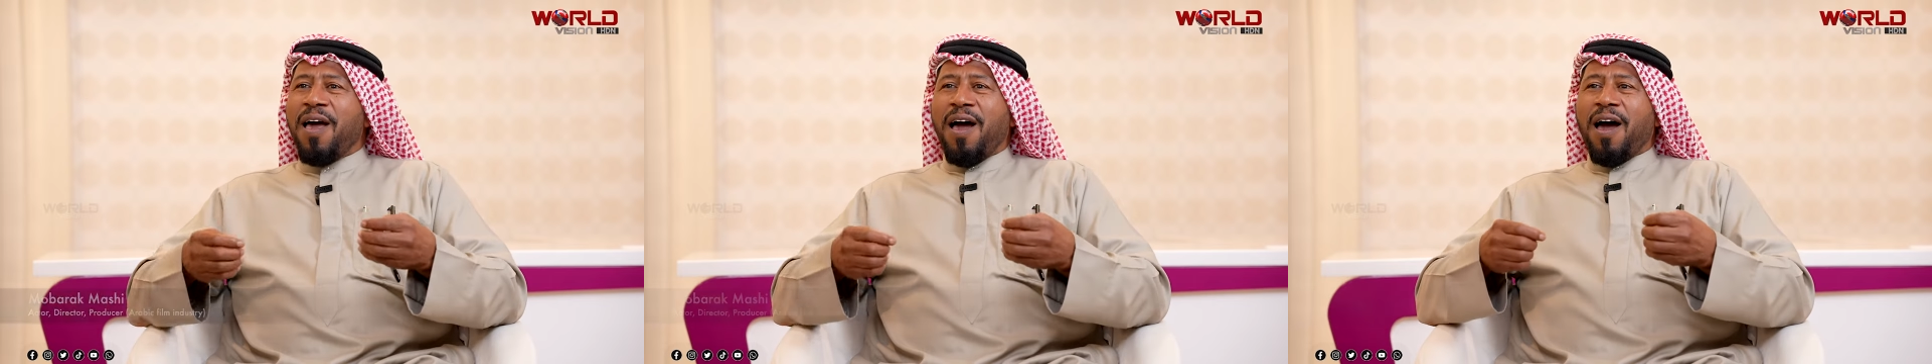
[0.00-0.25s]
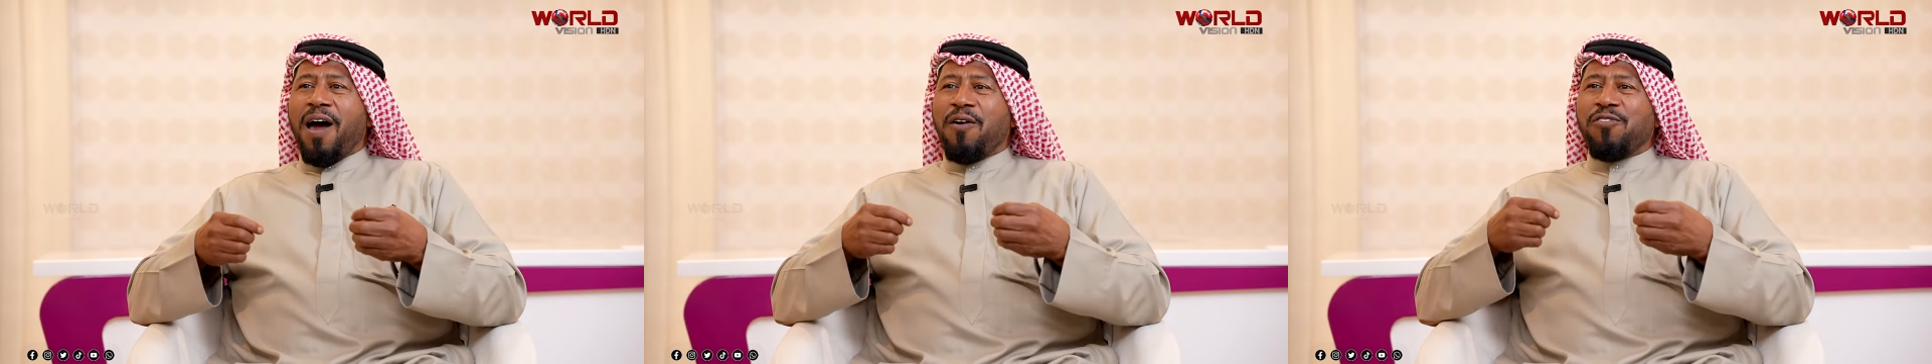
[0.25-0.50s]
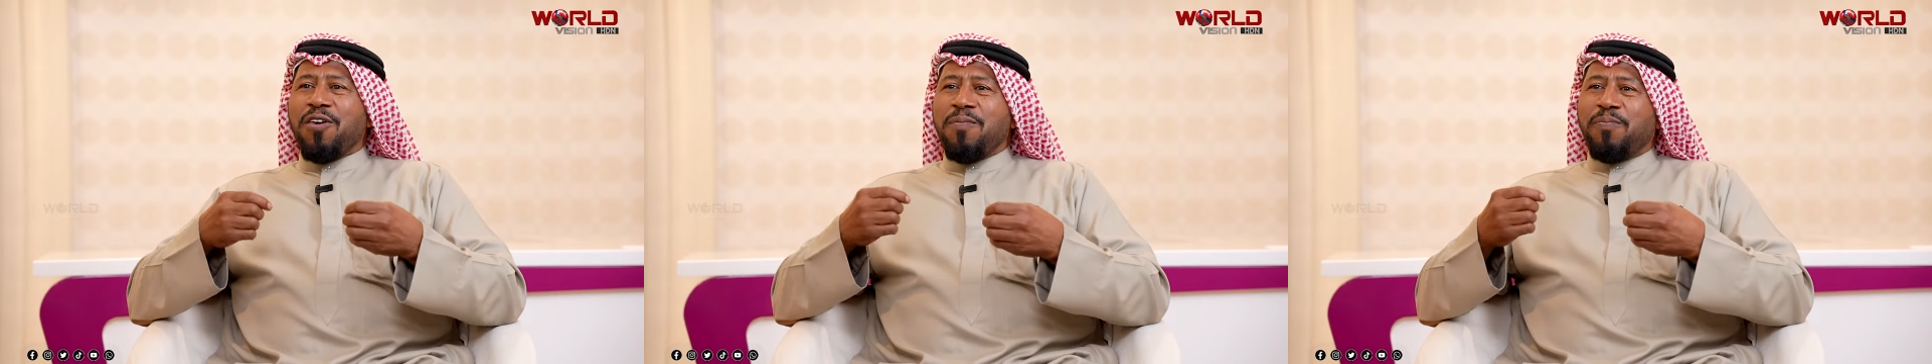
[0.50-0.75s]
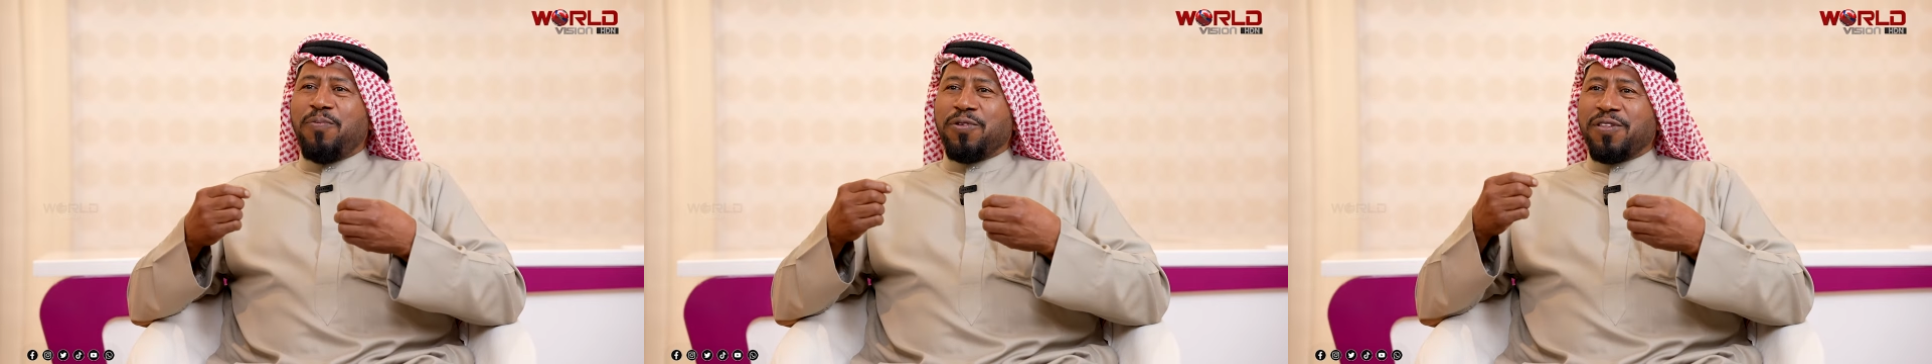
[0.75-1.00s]
how they
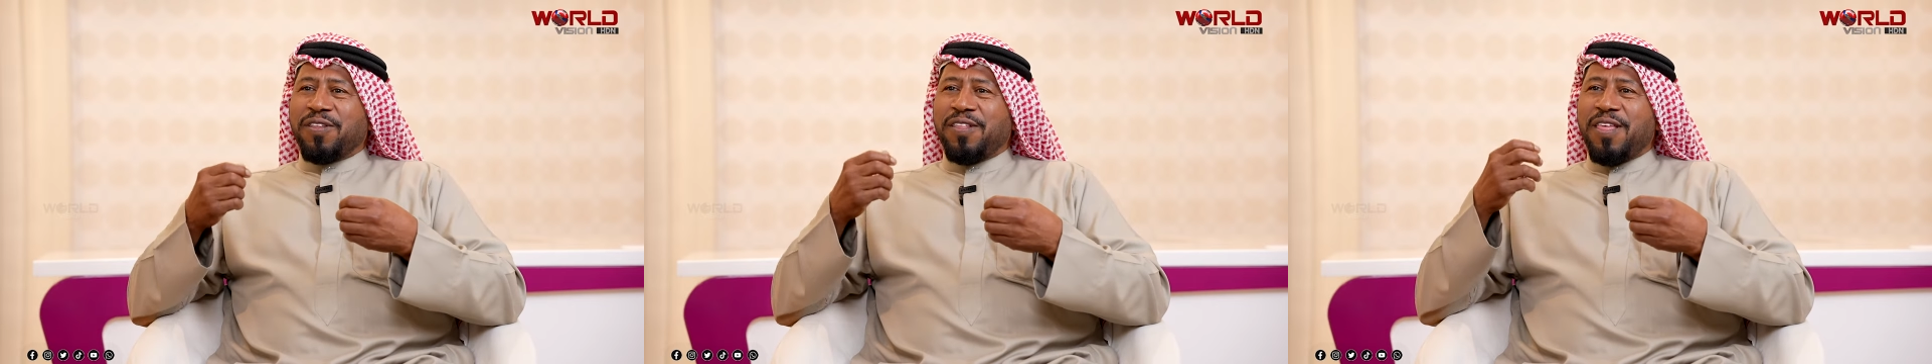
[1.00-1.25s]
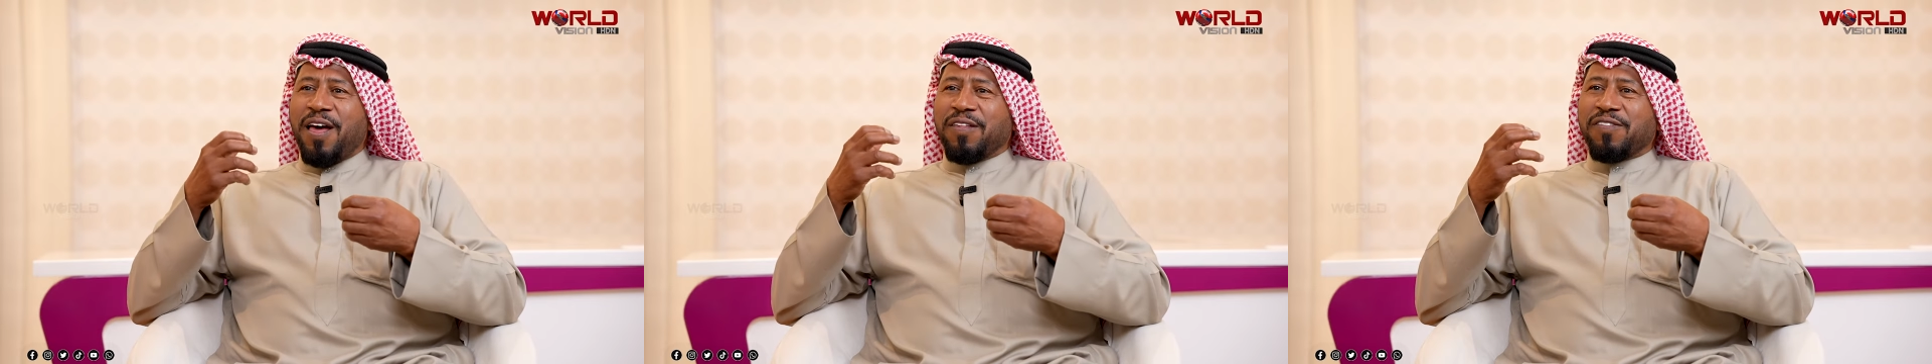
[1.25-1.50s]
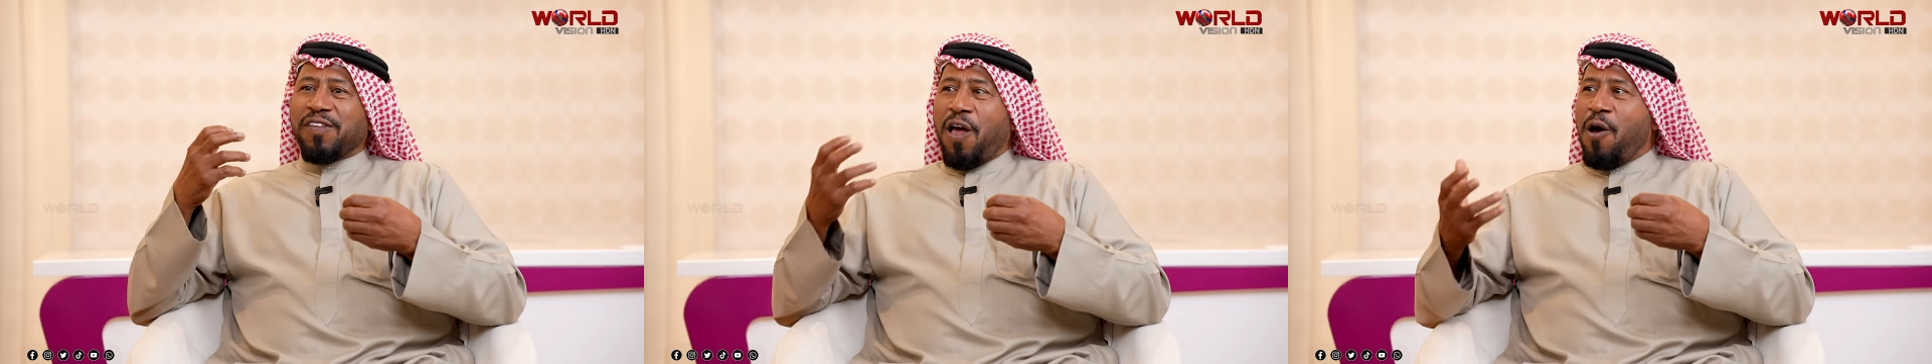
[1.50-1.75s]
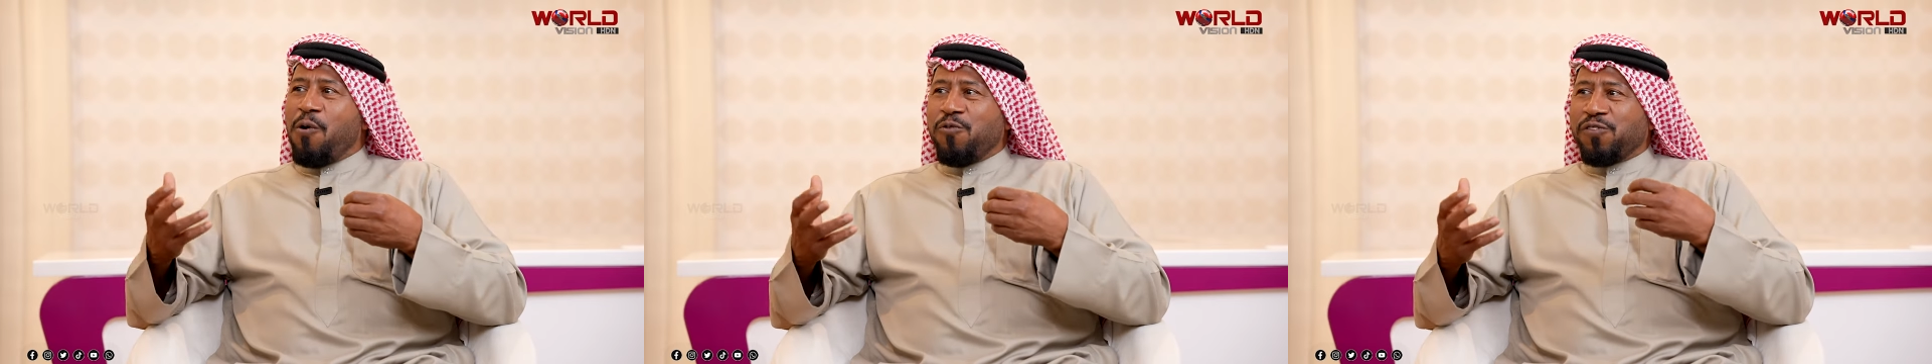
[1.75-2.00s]
put the
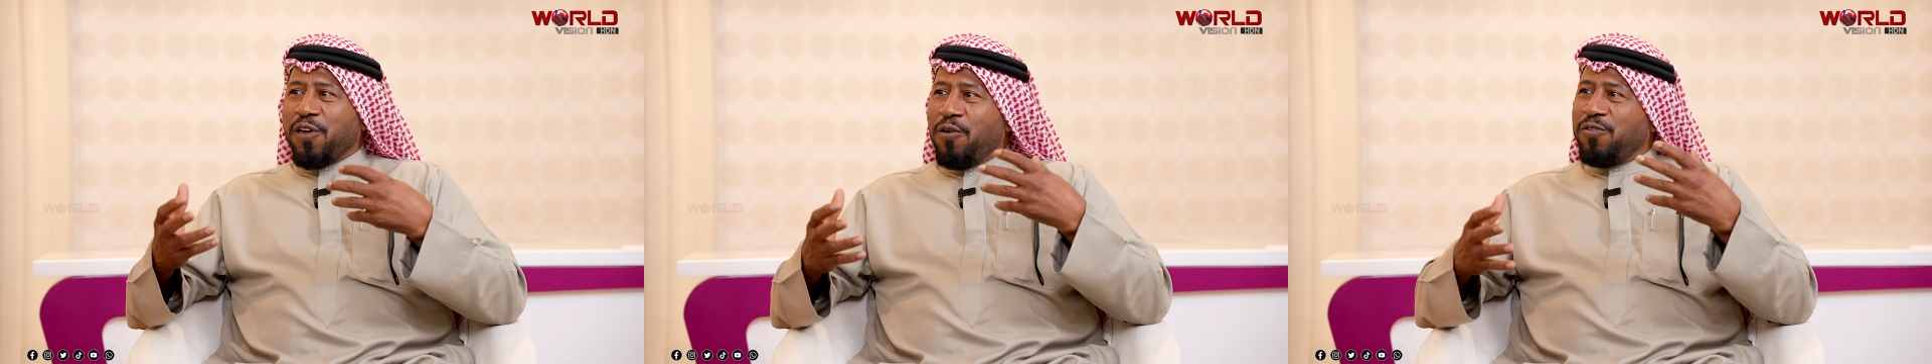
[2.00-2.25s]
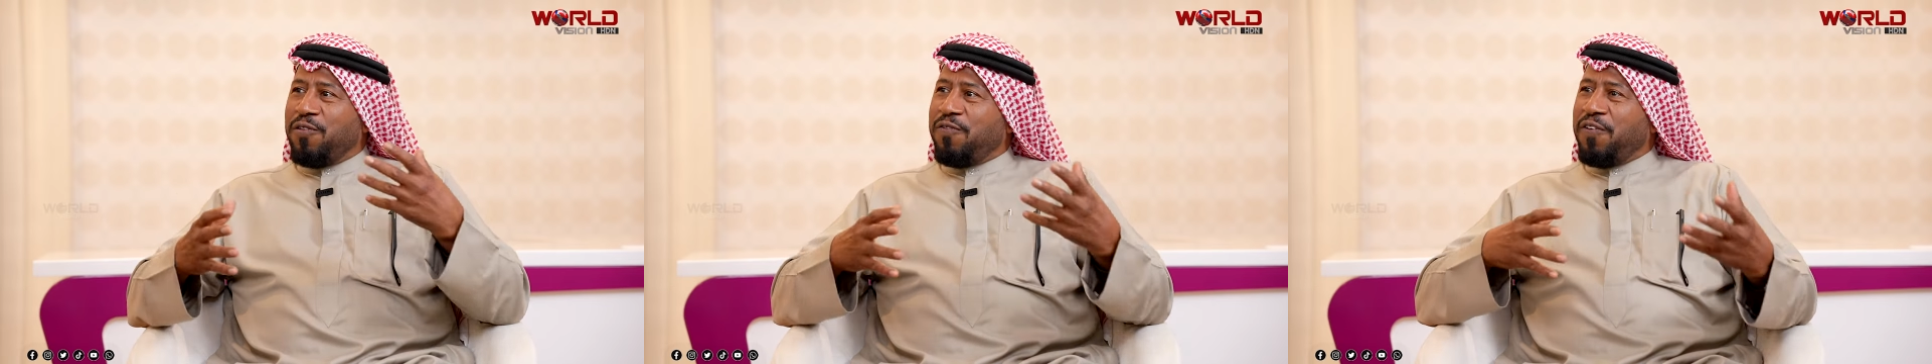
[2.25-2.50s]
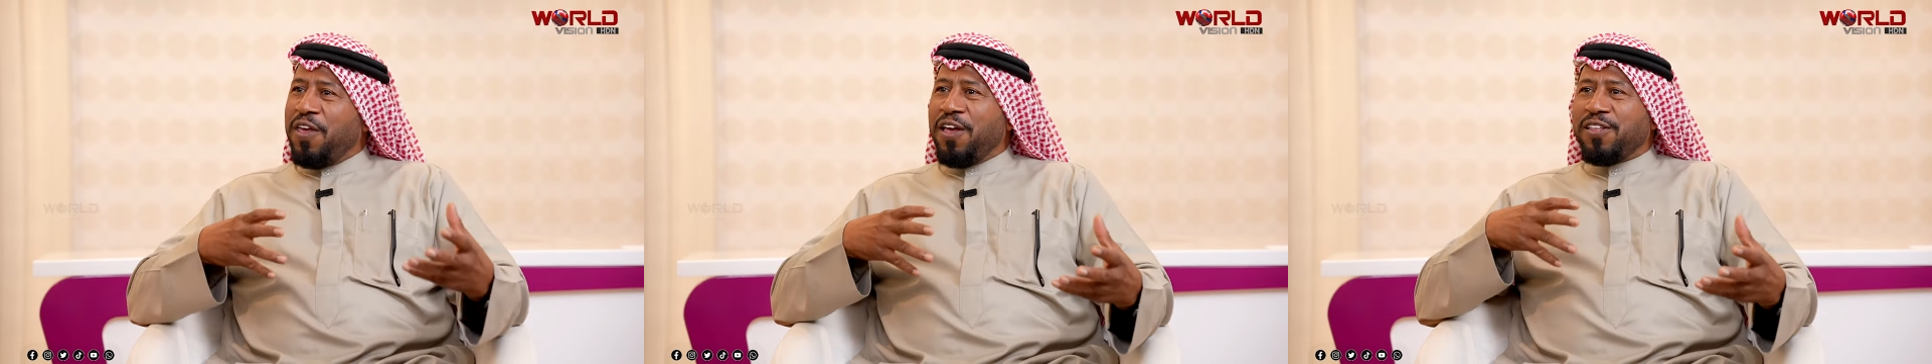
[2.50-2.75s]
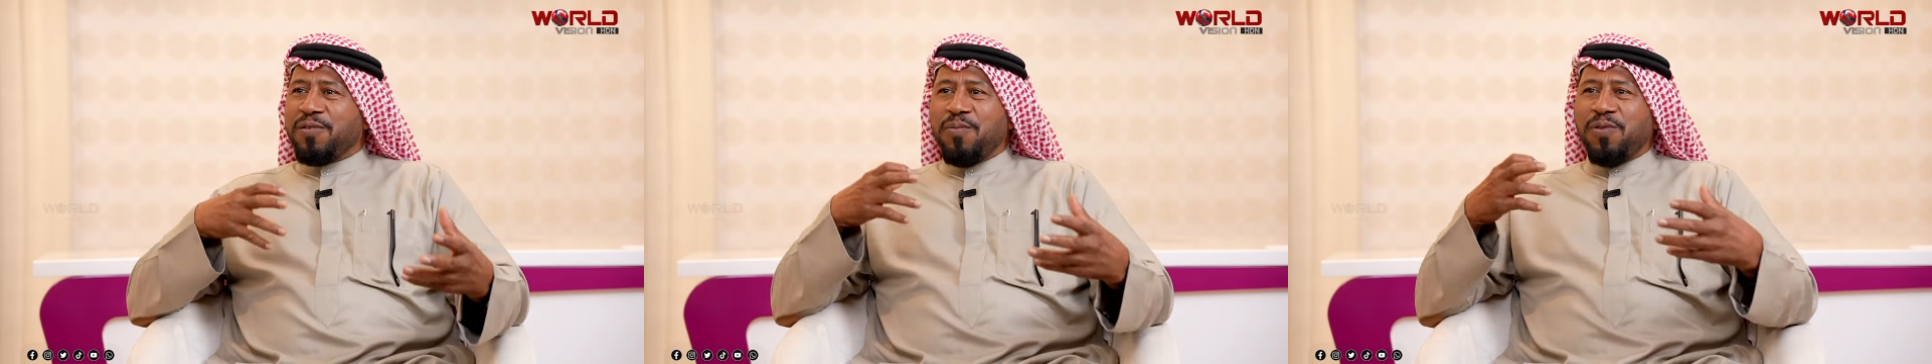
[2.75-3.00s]
sounds on the
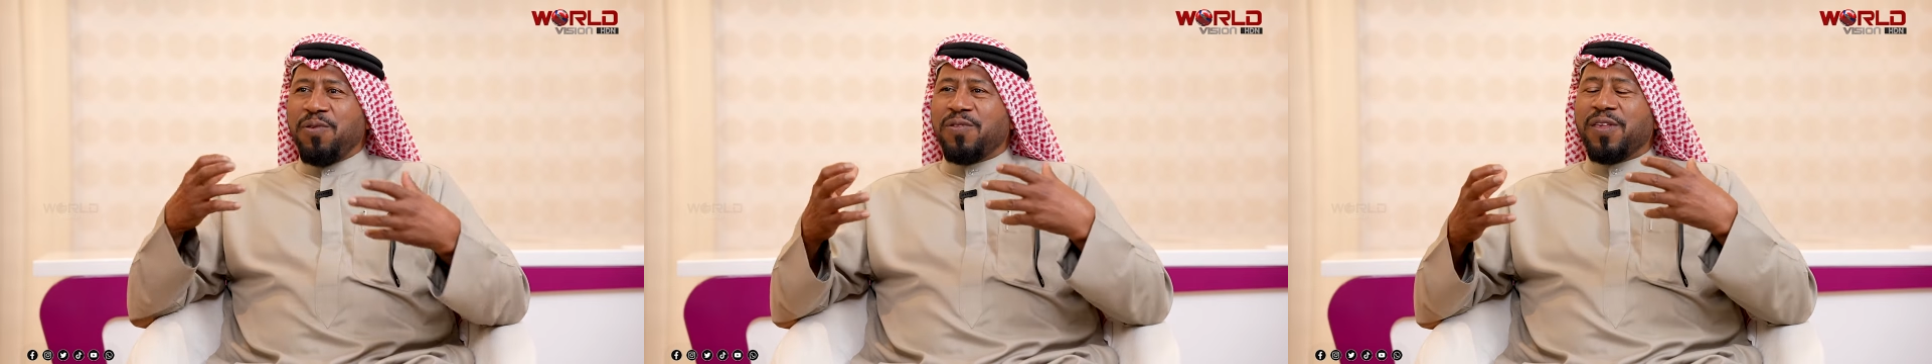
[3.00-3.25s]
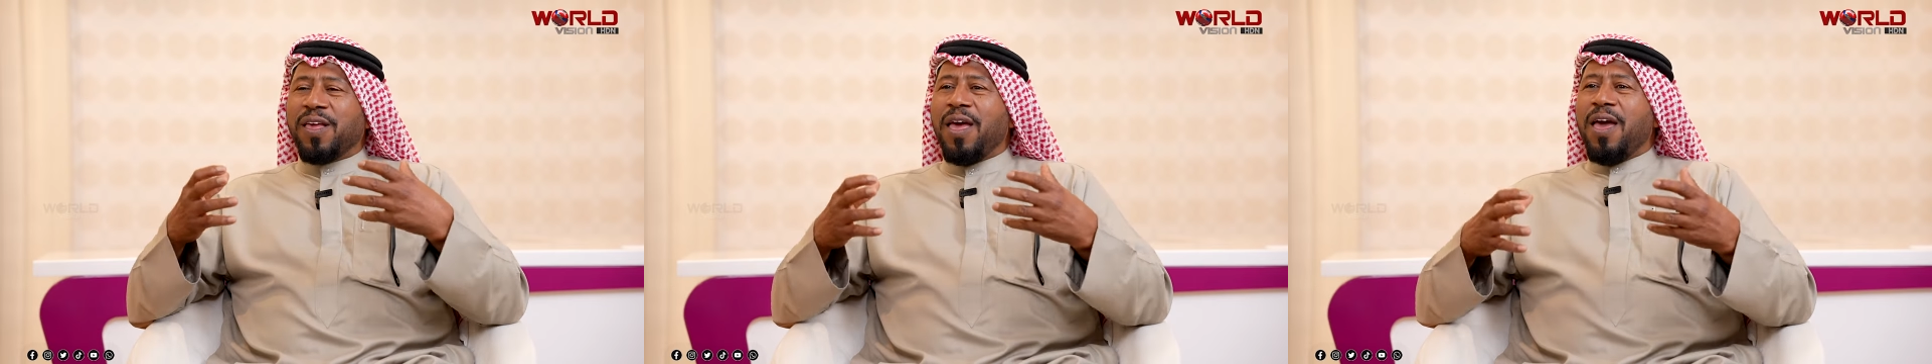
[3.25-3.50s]
fake music